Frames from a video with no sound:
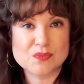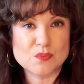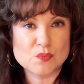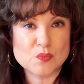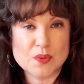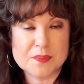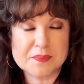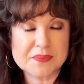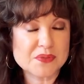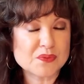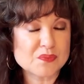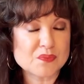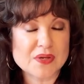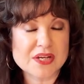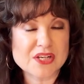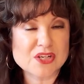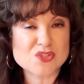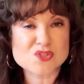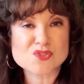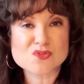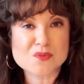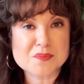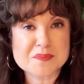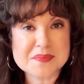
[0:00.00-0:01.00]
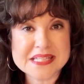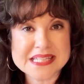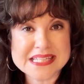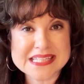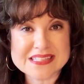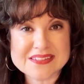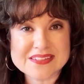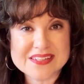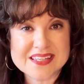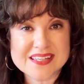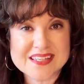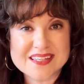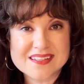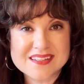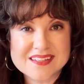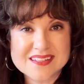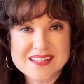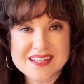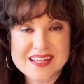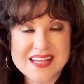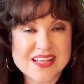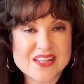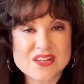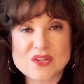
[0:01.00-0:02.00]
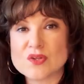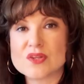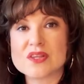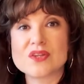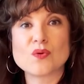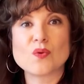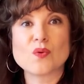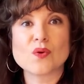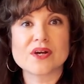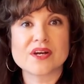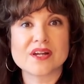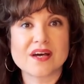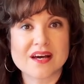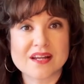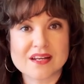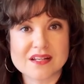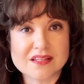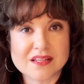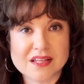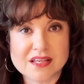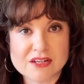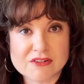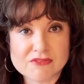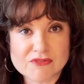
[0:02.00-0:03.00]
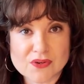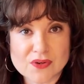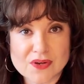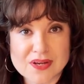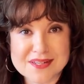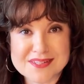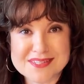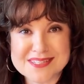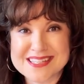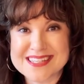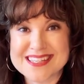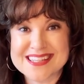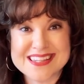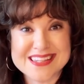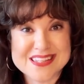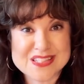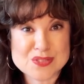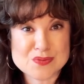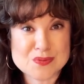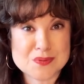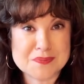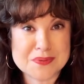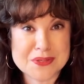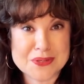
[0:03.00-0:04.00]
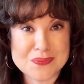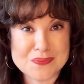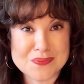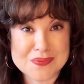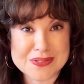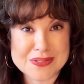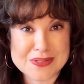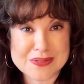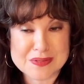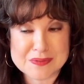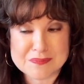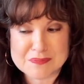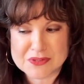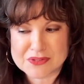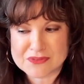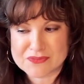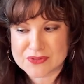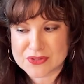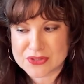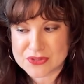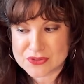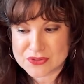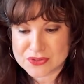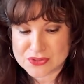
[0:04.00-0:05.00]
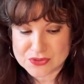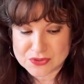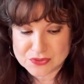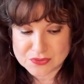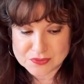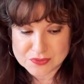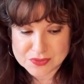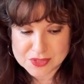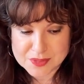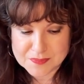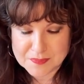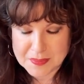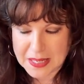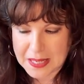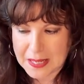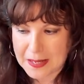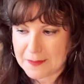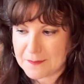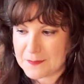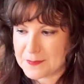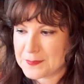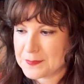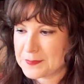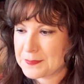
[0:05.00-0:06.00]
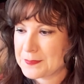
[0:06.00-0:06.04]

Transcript: from Italy who are not Elena Ferrante, this would be a really good book for you to pick up.